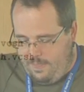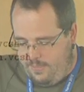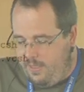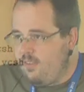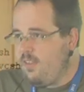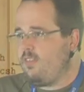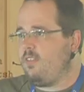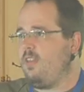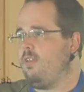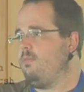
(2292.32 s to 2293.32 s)
This is
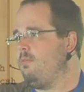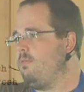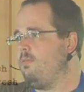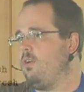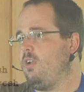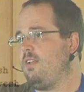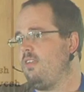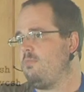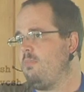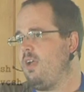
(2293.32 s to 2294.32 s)
the, or at
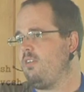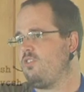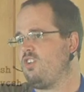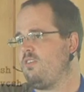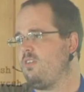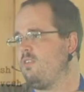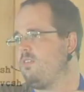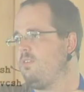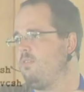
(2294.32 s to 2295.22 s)
least my suggested